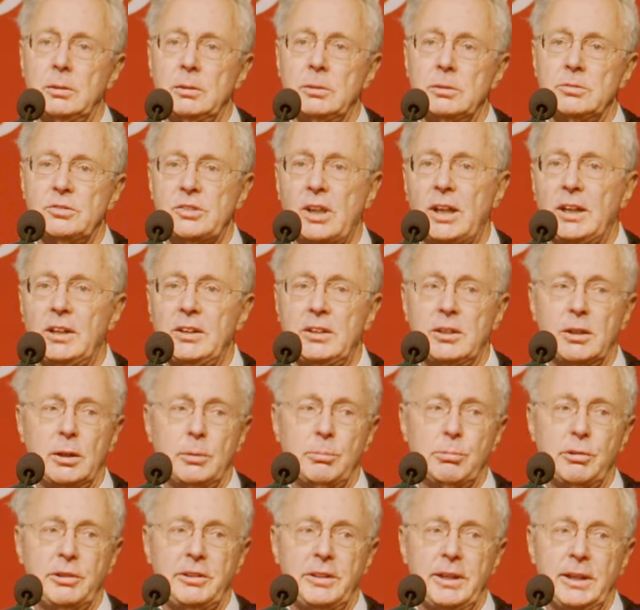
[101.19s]
sanitary
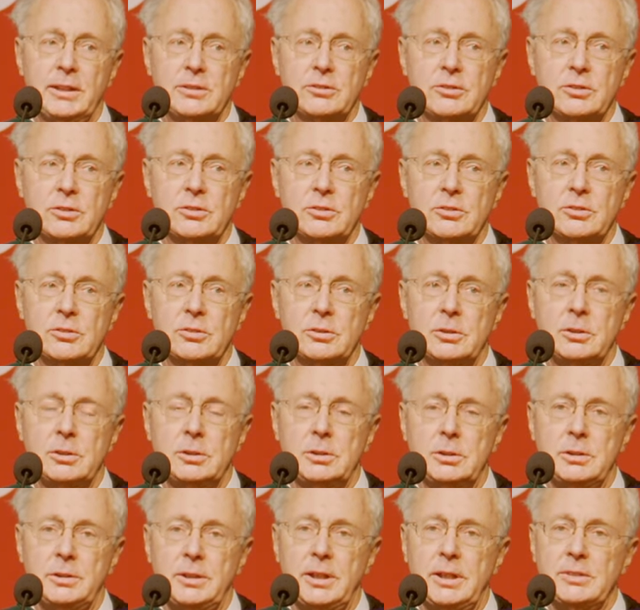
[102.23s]
protections
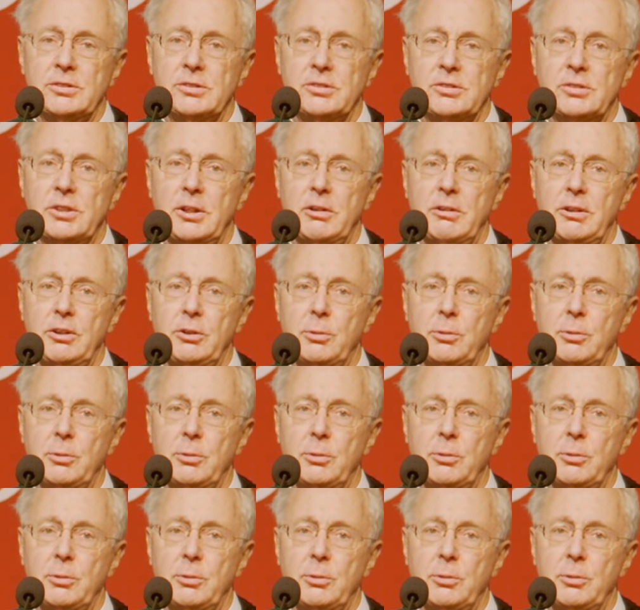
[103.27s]
necessary